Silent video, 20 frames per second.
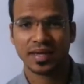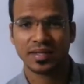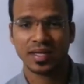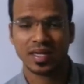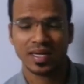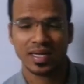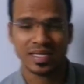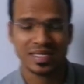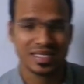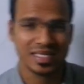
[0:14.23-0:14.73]
IT
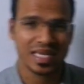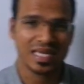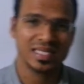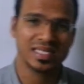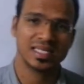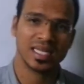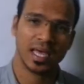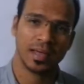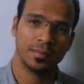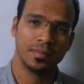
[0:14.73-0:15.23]
in 6th
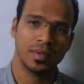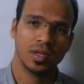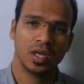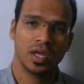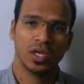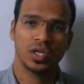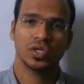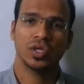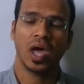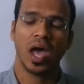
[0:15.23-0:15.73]
sem
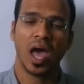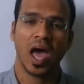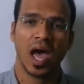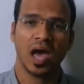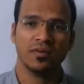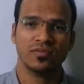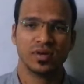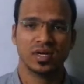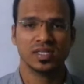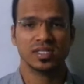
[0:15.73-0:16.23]
you
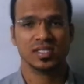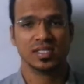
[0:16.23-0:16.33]
have a